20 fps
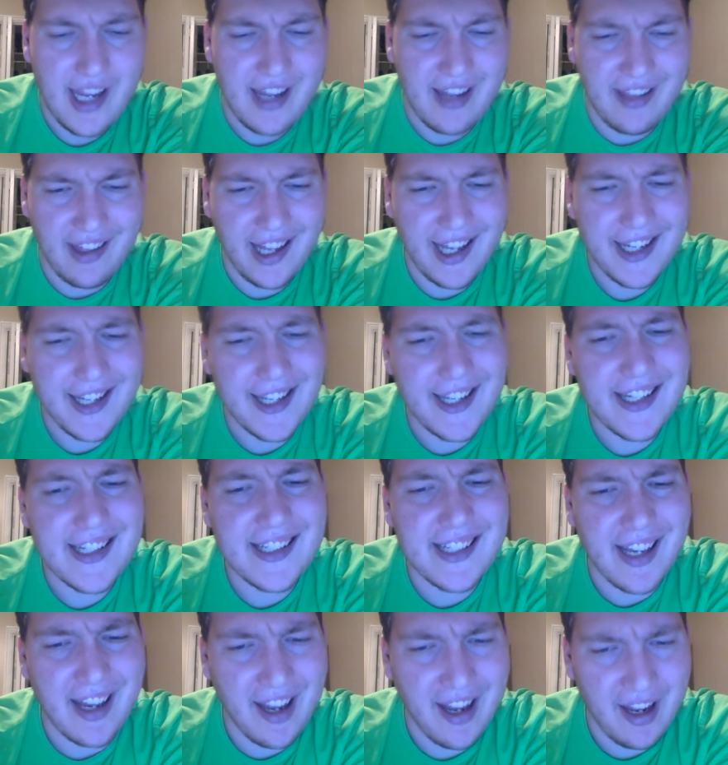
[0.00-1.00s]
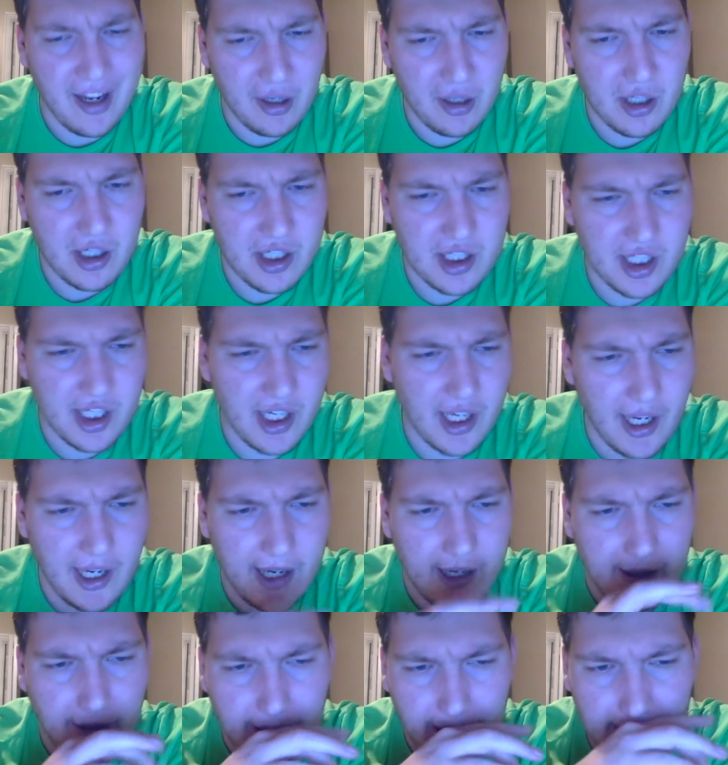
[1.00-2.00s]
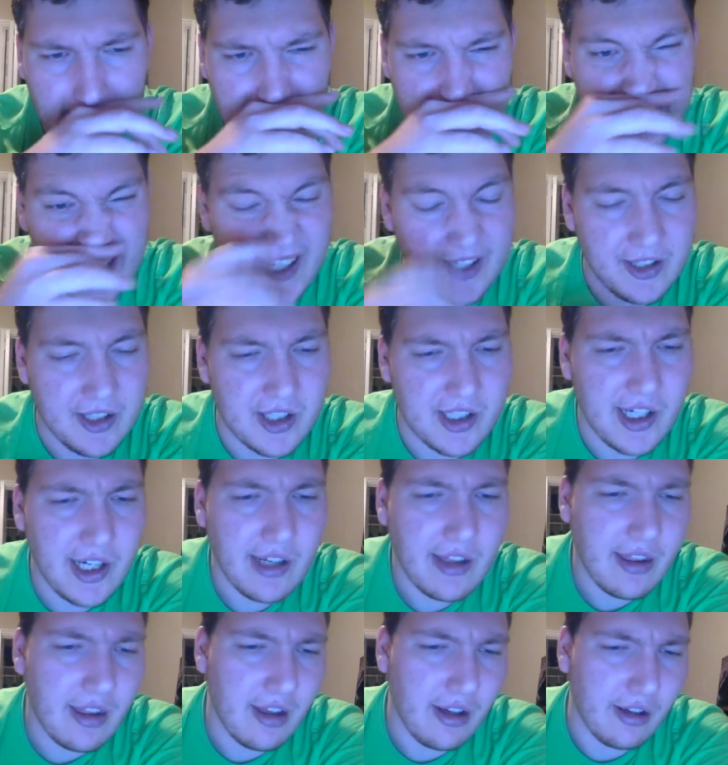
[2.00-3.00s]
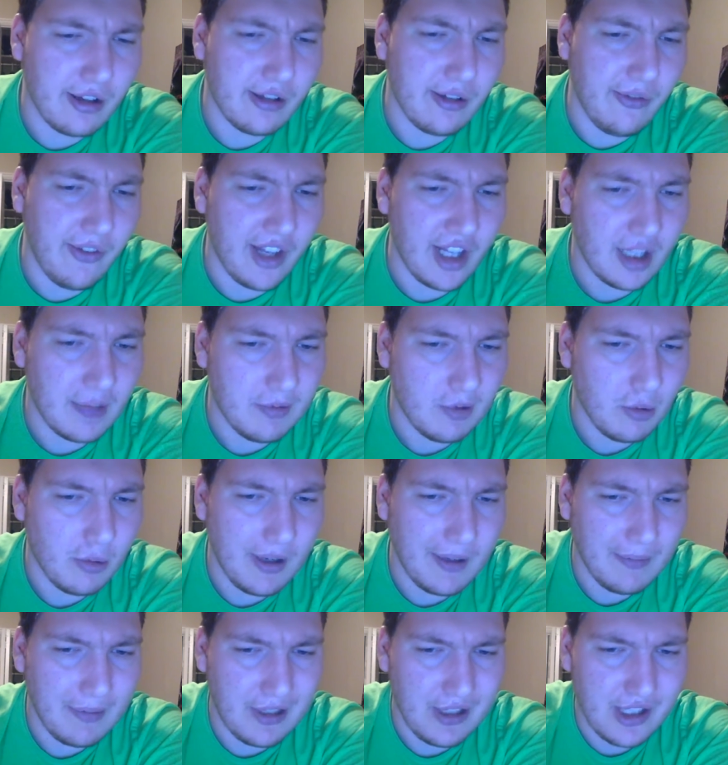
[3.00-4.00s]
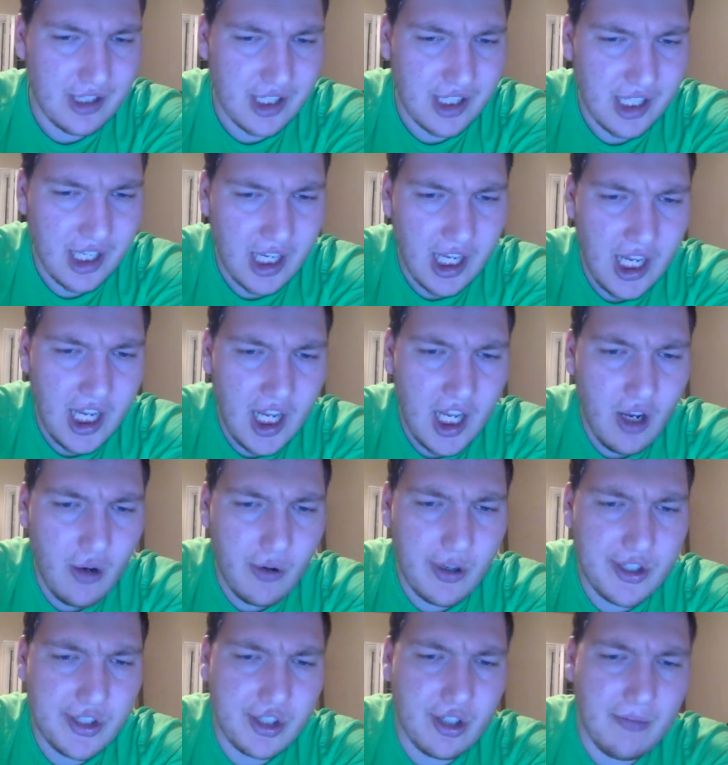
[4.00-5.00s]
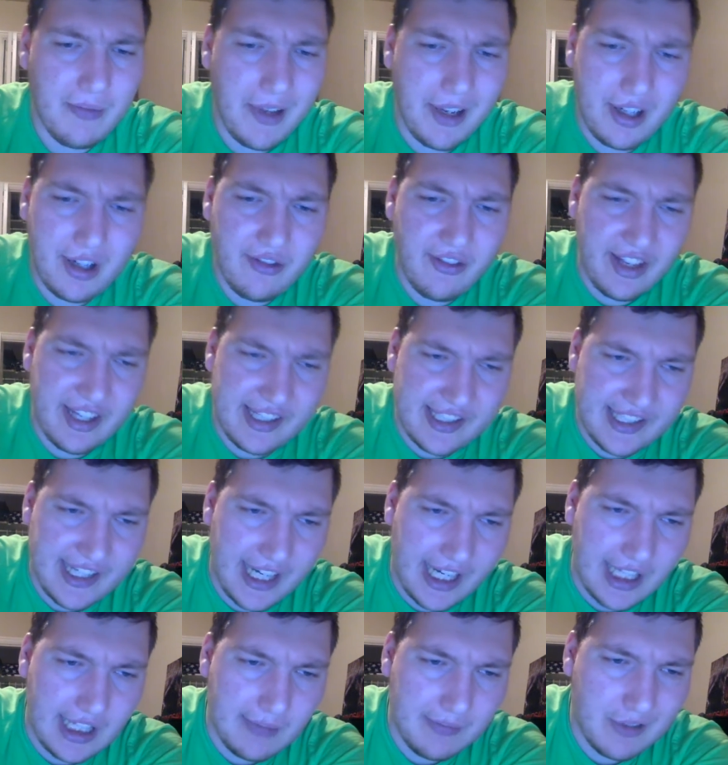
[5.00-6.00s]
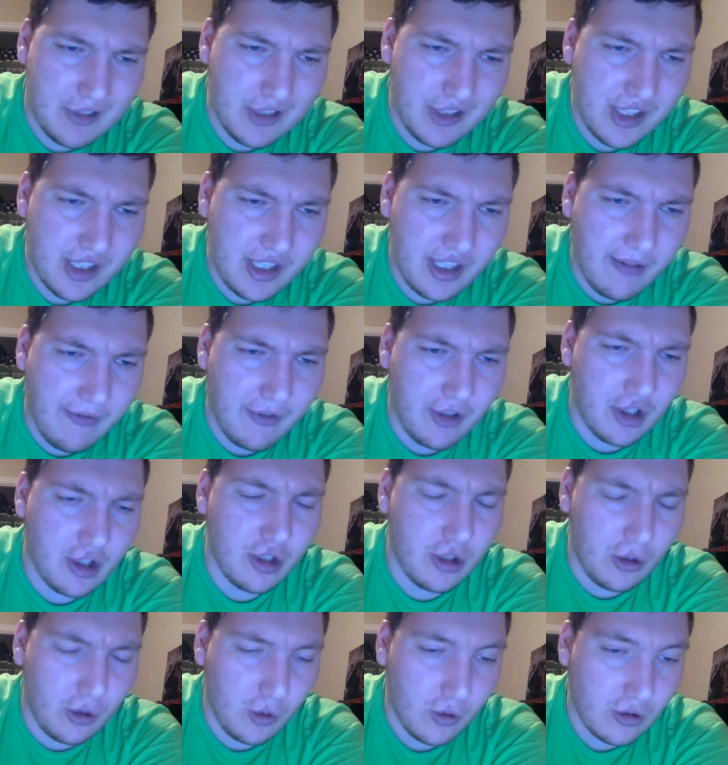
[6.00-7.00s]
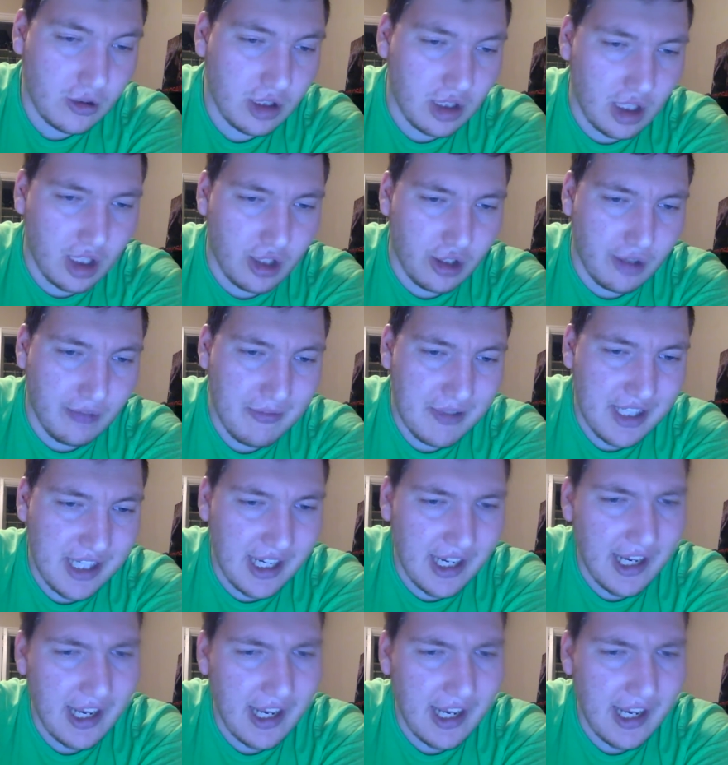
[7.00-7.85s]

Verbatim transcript: "That is it," she yelled as she unsheathed her available weapons, which are a pair of Excaliburs for her lower arms